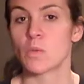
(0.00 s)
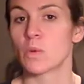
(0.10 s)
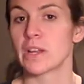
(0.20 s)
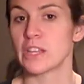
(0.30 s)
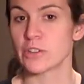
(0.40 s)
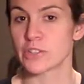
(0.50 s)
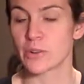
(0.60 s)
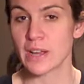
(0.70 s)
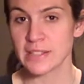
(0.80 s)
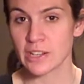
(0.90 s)
We're going to use
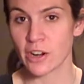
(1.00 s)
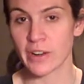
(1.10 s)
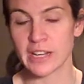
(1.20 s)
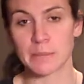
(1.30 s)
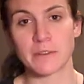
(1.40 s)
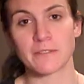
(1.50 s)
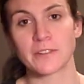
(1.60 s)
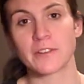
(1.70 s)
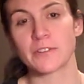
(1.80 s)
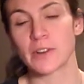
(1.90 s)
our resting heart rate number
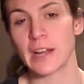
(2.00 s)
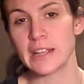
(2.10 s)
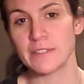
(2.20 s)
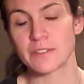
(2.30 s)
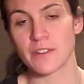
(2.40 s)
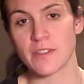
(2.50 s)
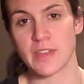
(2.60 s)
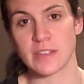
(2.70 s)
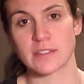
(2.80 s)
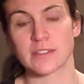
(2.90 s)
for a variety of different
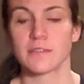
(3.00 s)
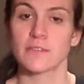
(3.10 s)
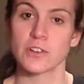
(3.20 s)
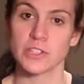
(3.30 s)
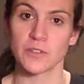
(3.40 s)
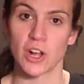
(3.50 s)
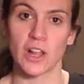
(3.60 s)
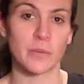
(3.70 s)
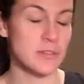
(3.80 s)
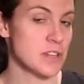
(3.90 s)
things. First of all,
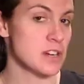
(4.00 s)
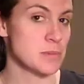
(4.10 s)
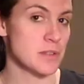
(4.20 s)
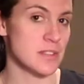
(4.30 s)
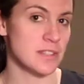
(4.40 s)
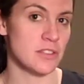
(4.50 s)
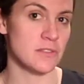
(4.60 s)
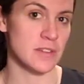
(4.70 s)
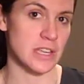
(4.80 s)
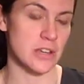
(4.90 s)
and we've talked about this in
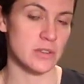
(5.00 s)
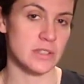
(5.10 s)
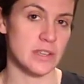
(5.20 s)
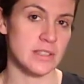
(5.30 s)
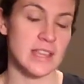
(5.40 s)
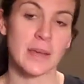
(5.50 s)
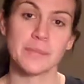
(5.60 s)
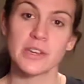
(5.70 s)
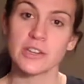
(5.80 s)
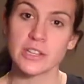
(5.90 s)
other videos, is it can
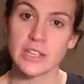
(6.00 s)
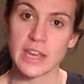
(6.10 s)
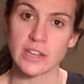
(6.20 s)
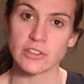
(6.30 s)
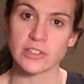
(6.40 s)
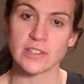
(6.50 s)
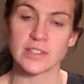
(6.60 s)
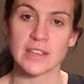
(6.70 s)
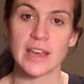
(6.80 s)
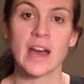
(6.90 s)
be a good gauge to
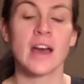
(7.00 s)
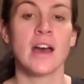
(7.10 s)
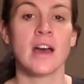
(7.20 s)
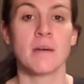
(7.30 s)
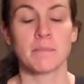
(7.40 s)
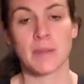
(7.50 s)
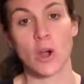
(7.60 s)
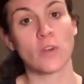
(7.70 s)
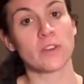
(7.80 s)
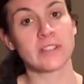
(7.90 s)
see
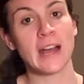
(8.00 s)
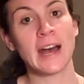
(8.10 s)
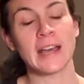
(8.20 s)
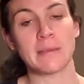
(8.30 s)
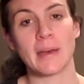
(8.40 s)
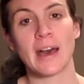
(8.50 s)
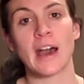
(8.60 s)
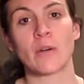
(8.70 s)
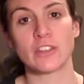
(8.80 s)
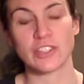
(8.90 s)
over time
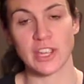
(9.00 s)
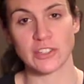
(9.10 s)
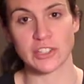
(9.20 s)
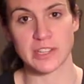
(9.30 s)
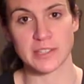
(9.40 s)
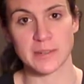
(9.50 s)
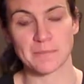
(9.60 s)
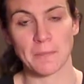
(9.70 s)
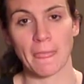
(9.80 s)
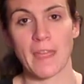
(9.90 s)
how it changes.
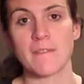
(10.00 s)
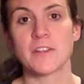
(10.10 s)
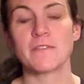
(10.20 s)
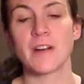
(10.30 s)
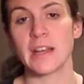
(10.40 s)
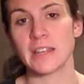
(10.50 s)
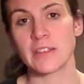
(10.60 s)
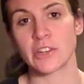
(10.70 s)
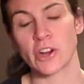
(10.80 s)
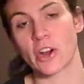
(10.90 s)
If you're finding
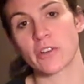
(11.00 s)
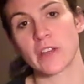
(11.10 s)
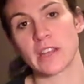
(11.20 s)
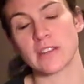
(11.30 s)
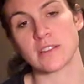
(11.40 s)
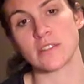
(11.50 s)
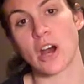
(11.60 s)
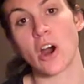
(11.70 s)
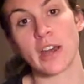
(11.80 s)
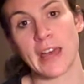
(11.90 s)
that your heart rate
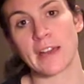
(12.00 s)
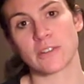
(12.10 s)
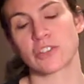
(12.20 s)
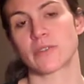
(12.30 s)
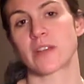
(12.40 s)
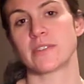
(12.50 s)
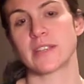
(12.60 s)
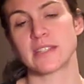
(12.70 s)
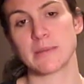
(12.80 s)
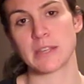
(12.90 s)
is on average around
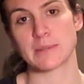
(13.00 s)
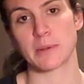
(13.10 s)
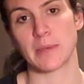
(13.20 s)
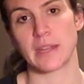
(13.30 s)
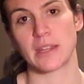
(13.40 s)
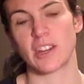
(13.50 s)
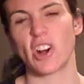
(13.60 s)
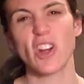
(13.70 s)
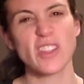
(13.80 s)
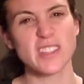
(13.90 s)
60 beats per minute and
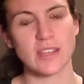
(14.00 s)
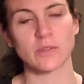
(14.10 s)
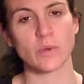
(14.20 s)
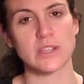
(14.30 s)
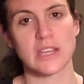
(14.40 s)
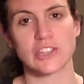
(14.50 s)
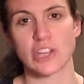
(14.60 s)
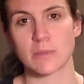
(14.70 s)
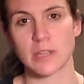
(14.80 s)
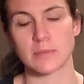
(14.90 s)
all of a sudden one day it
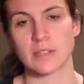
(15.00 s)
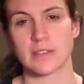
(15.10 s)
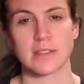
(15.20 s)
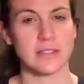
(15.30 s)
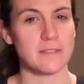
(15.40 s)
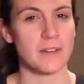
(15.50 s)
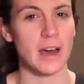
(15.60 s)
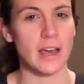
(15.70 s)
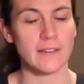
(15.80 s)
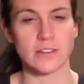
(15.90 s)
jumps up to
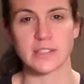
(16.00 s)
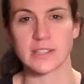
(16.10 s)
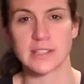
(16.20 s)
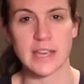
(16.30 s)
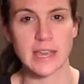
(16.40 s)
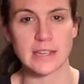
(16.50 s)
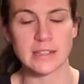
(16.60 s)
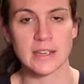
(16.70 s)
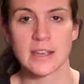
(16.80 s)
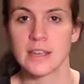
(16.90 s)
65 or
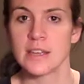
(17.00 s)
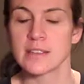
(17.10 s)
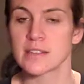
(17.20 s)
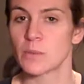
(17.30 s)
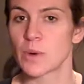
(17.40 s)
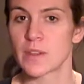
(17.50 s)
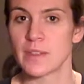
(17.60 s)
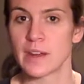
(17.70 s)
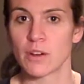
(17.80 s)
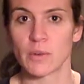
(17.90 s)
68, somewhere in
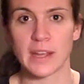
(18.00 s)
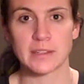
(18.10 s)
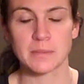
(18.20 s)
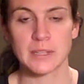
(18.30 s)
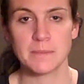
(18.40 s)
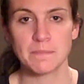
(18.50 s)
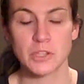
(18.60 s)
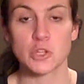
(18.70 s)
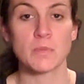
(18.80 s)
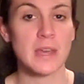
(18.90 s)
there randomly,
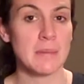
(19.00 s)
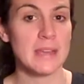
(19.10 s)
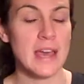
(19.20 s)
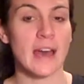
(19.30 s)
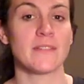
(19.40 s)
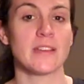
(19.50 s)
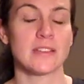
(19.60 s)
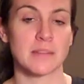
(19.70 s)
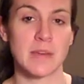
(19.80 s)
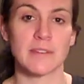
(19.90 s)
you may be
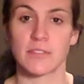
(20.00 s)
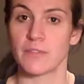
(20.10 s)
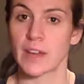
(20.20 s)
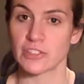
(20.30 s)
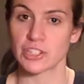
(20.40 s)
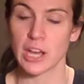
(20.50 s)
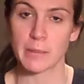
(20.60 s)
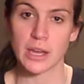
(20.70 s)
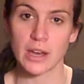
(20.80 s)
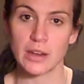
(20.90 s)
having some kind of infection
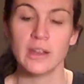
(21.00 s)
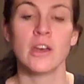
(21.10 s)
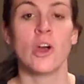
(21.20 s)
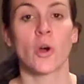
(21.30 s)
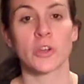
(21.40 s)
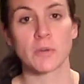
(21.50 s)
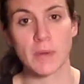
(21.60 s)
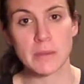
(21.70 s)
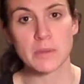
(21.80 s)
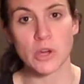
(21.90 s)
coming on, or you
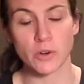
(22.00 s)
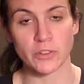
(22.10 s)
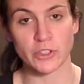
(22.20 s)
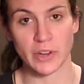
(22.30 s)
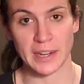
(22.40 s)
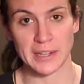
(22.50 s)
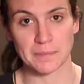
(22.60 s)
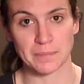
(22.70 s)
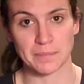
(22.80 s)
might be overtraining.